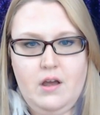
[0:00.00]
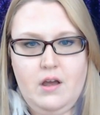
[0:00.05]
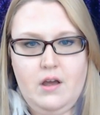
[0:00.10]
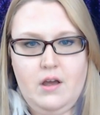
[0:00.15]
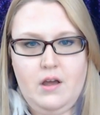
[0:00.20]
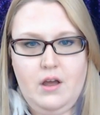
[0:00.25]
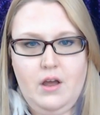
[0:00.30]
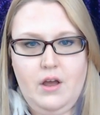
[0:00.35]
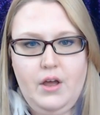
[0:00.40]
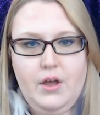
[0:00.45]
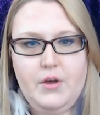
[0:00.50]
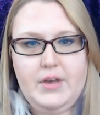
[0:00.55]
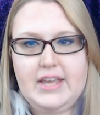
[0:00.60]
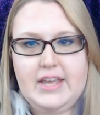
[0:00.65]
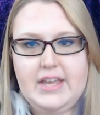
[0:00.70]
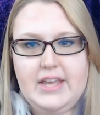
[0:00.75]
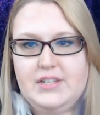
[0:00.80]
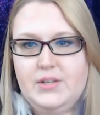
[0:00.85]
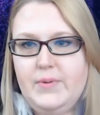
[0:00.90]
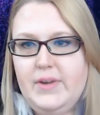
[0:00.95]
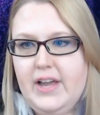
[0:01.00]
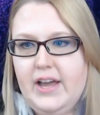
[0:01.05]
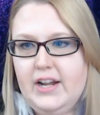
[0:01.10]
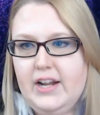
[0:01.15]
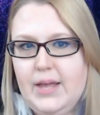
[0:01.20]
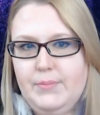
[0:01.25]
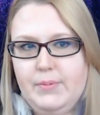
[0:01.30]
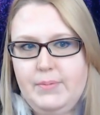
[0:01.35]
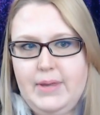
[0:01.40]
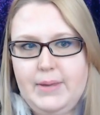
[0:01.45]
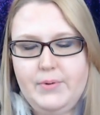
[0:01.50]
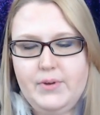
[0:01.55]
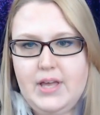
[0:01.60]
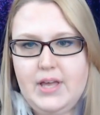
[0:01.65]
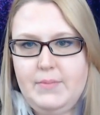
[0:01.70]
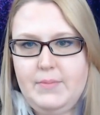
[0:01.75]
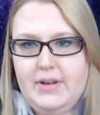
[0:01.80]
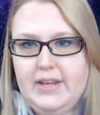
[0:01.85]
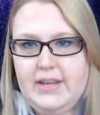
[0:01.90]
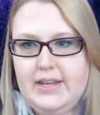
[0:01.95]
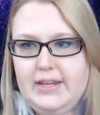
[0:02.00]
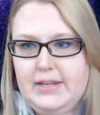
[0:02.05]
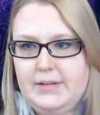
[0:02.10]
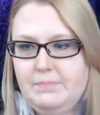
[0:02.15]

here. Okay, so we got a couple people coming in